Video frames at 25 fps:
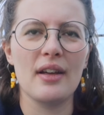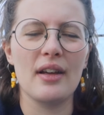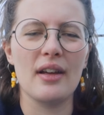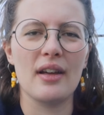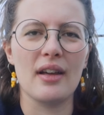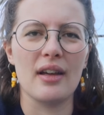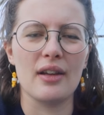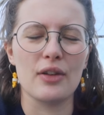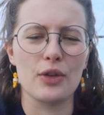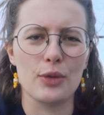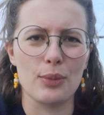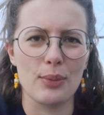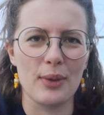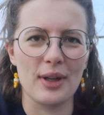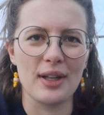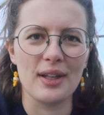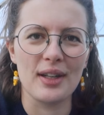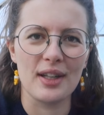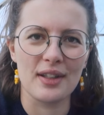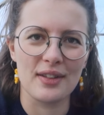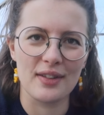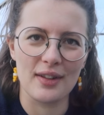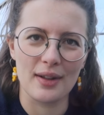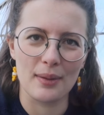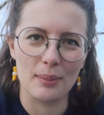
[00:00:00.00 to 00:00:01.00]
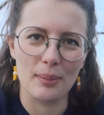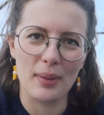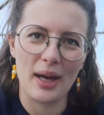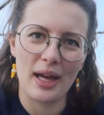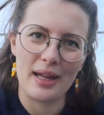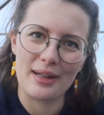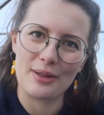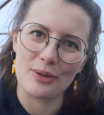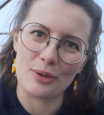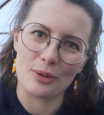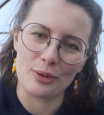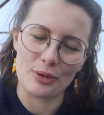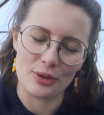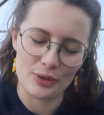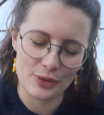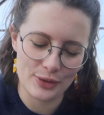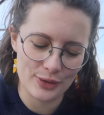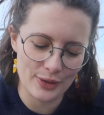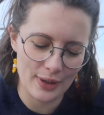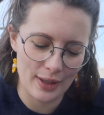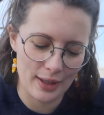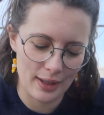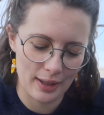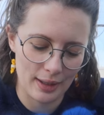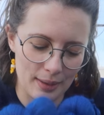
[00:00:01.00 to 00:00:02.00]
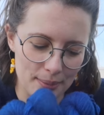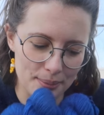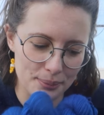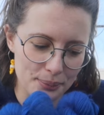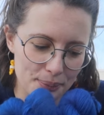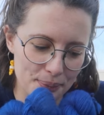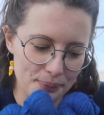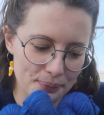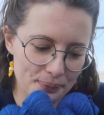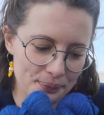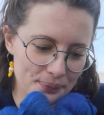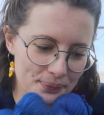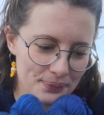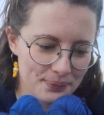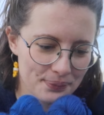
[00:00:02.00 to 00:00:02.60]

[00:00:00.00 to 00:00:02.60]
uh, spring knitting patterns um,